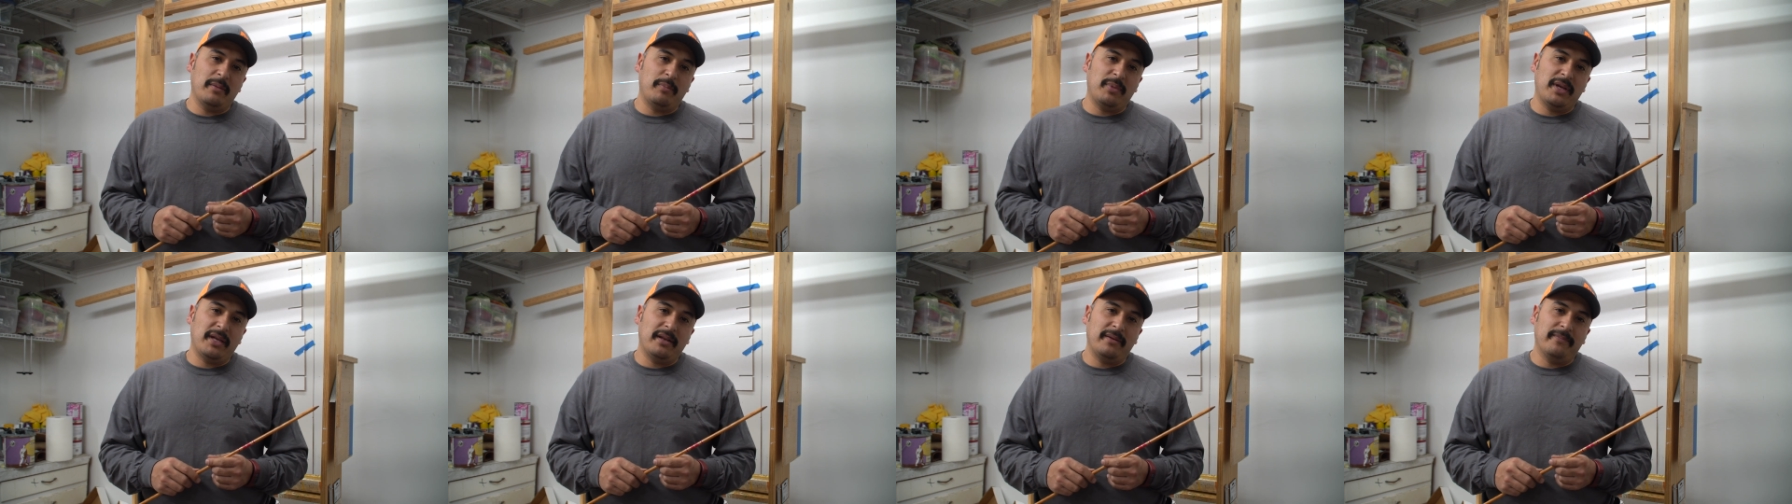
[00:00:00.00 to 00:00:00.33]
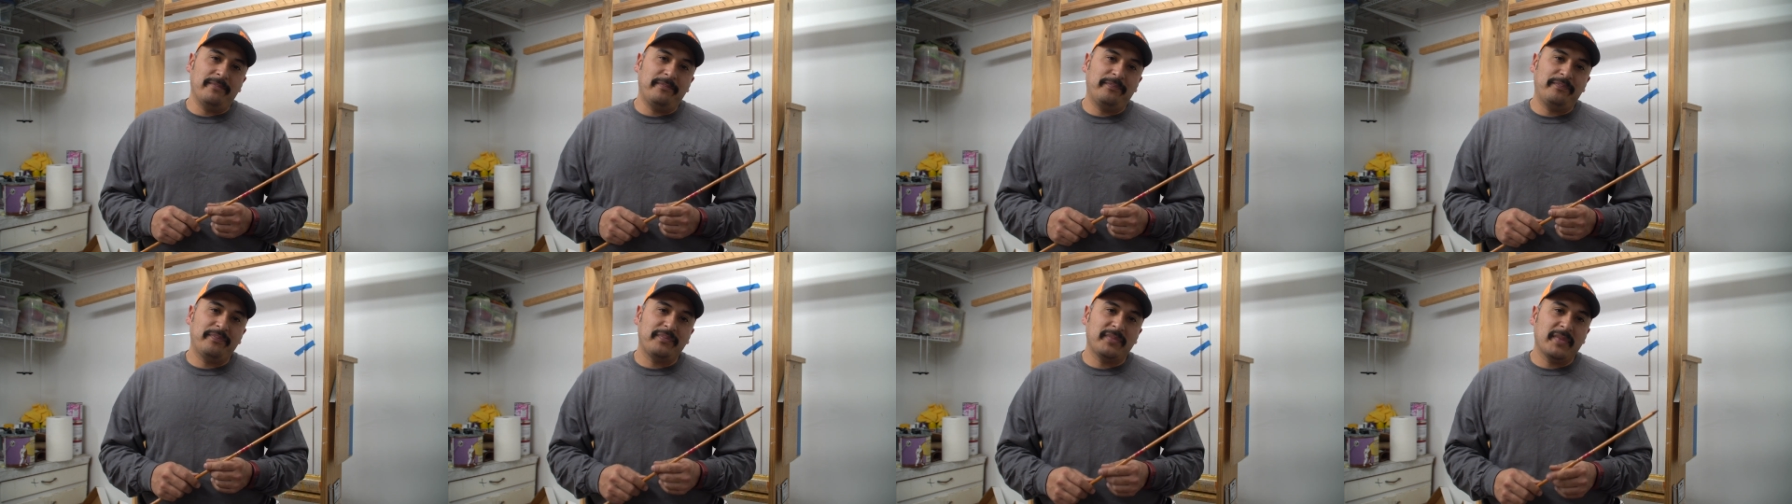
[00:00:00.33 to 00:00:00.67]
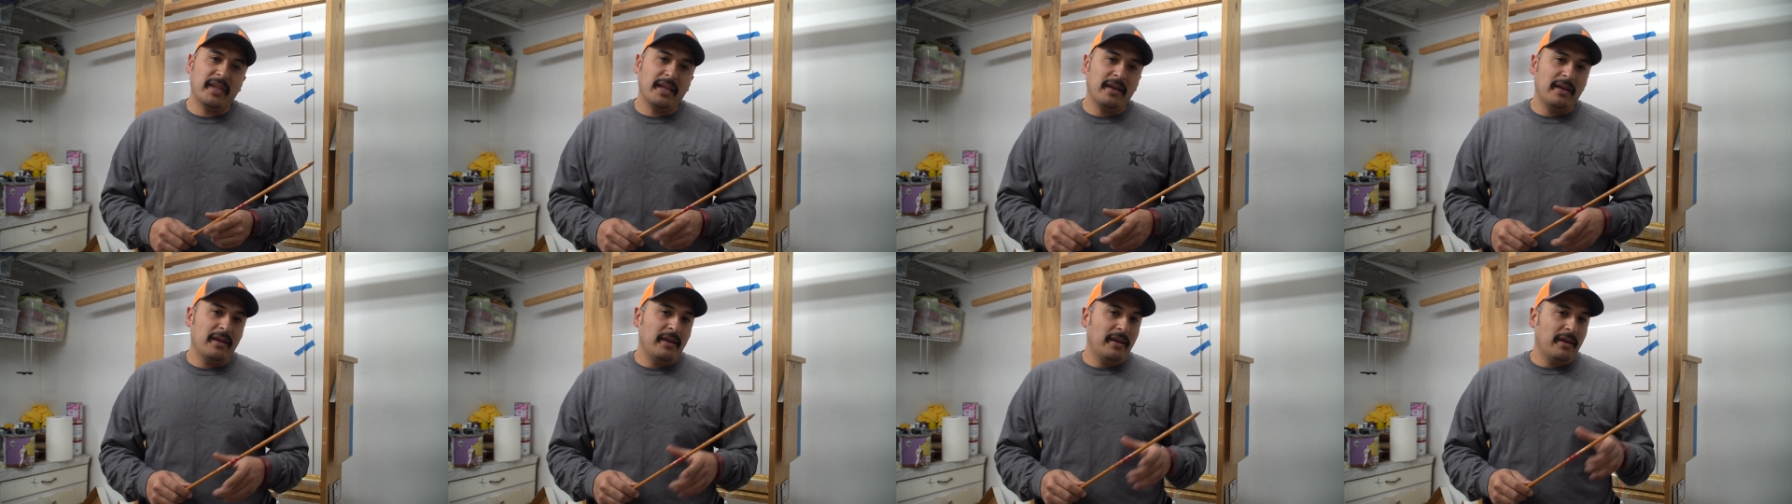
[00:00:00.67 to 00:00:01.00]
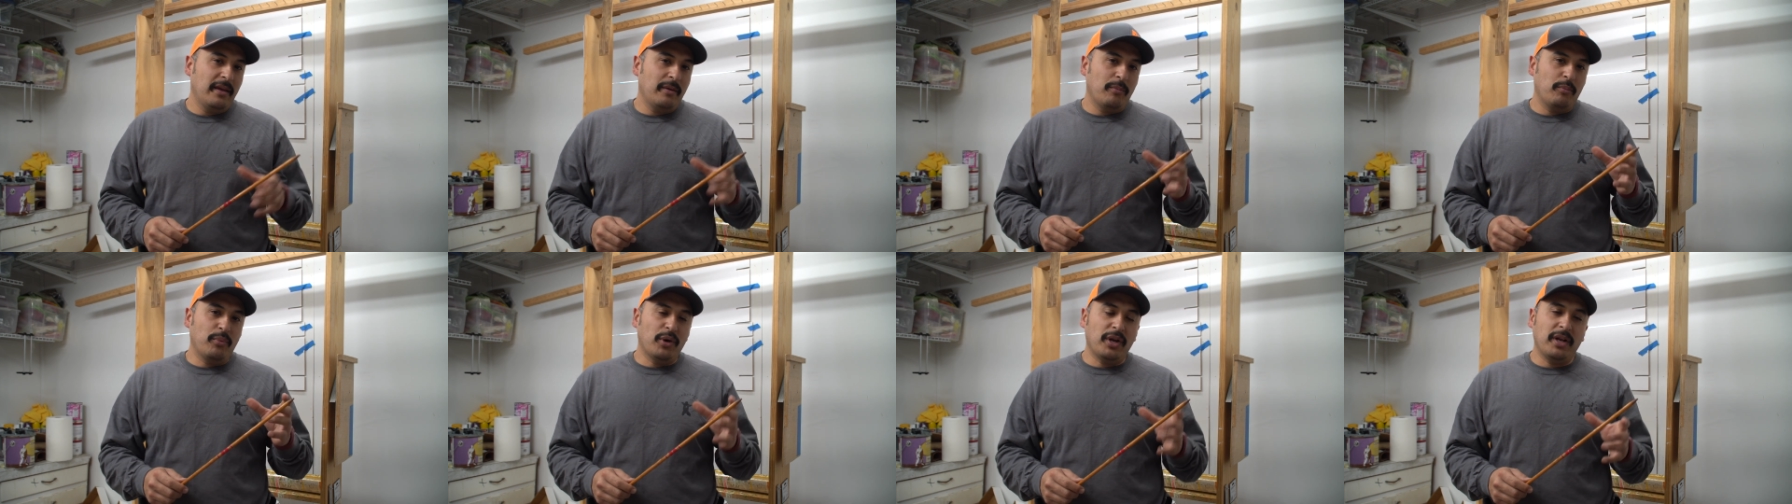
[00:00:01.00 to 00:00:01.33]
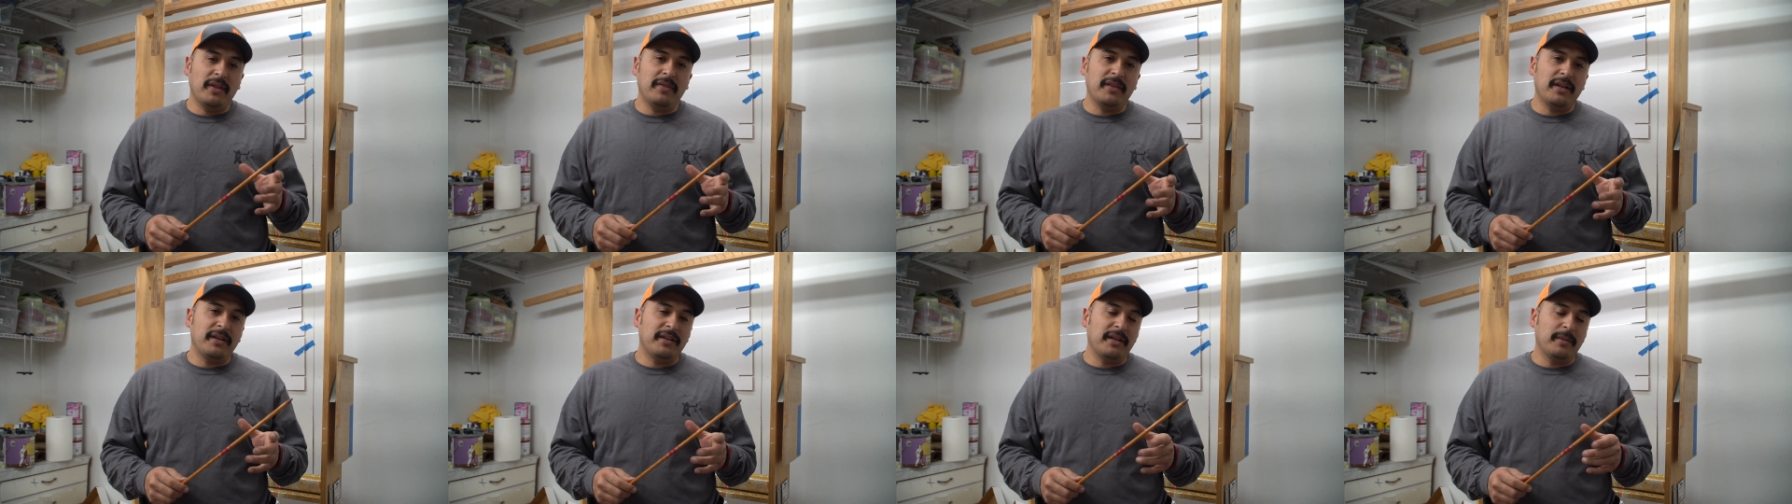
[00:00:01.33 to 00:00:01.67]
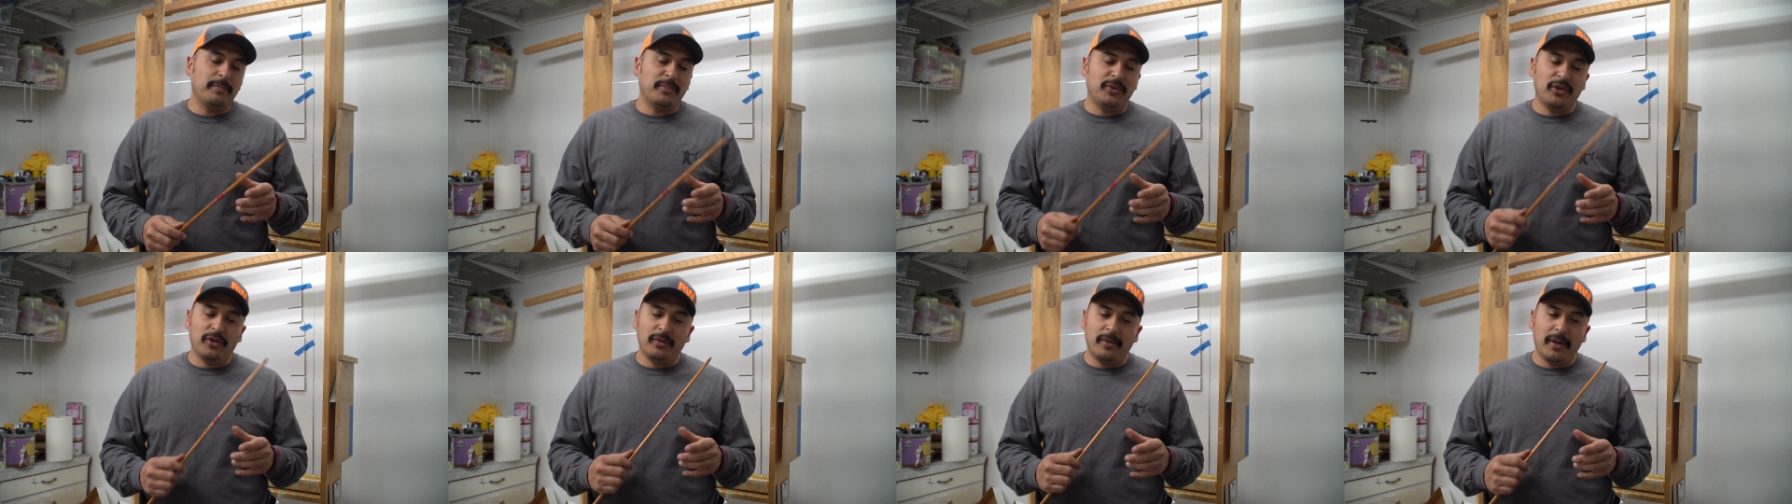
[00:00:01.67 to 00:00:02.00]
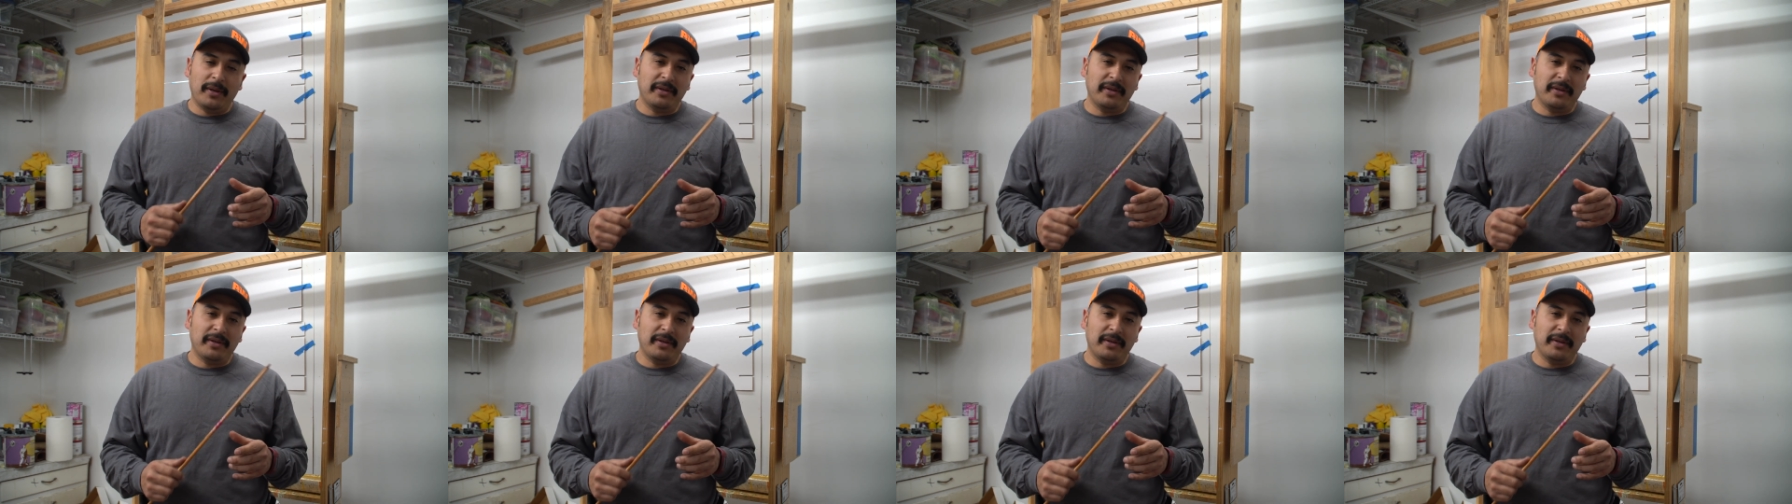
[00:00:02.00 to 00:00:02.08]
dip it. Put in the dip tube,